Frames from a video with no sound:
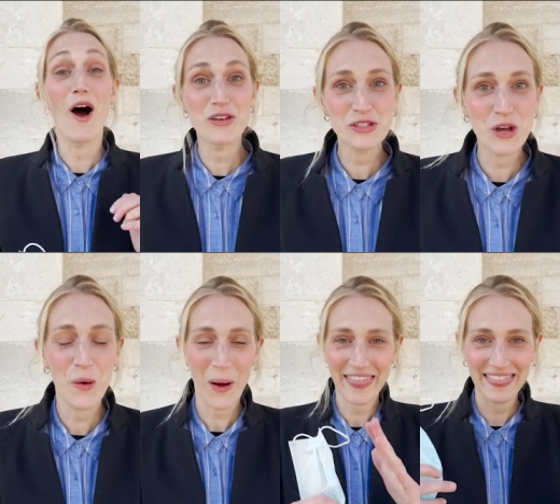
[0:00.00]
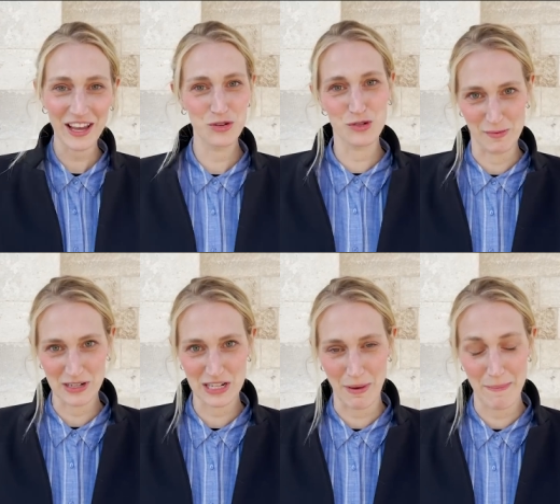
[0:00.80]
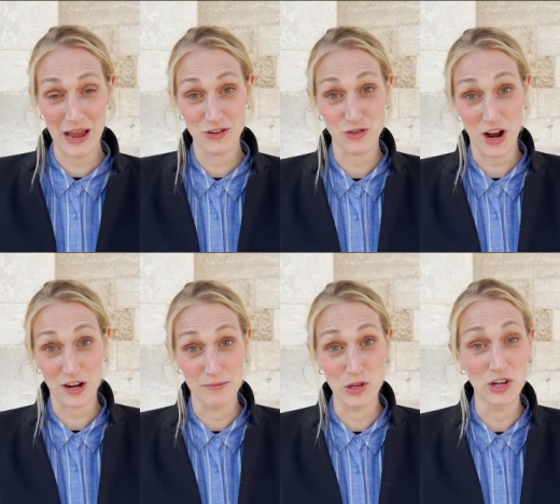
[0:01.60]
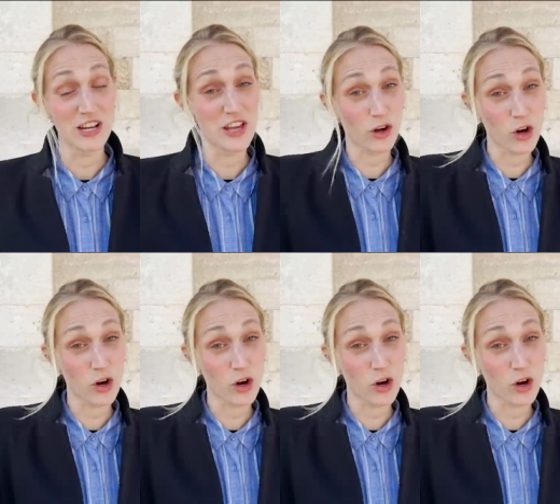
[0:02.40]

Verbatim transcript: Also, thank you so much to my Patreon community, the